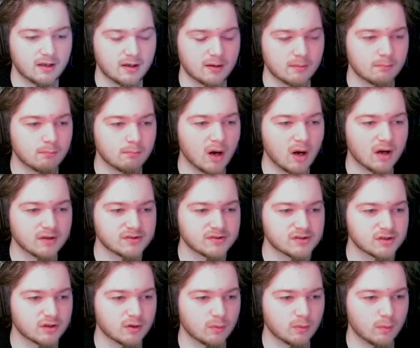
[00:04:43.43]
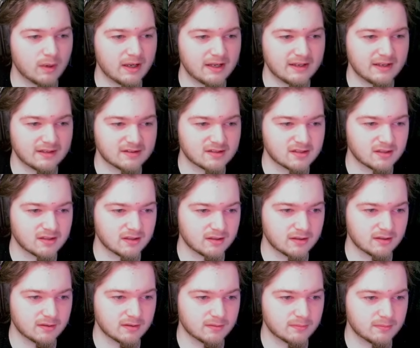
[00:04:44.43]
mods are a way
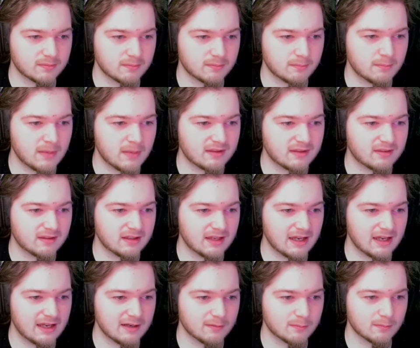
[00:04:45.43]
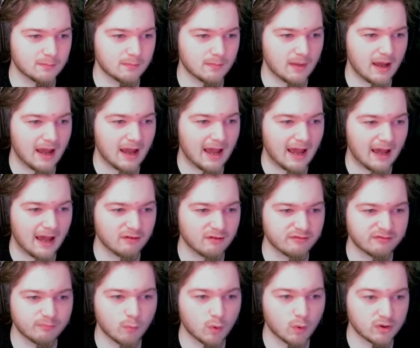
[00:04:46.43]
to make the game
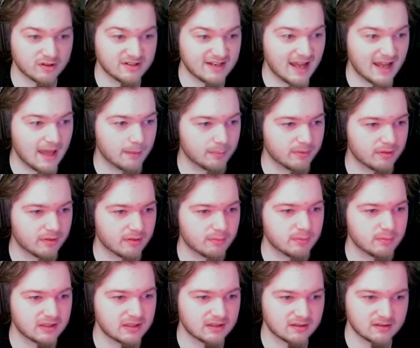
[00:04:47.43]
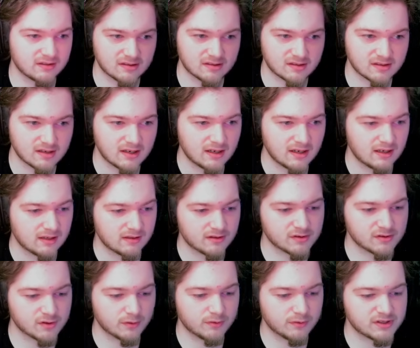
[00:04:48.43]
have more depth, because
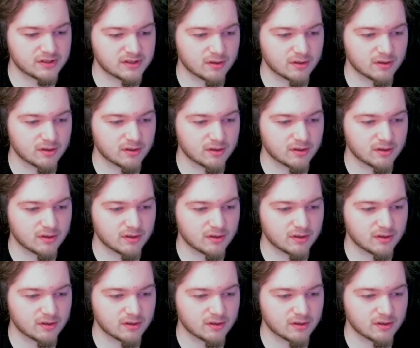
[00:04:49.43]
there's only so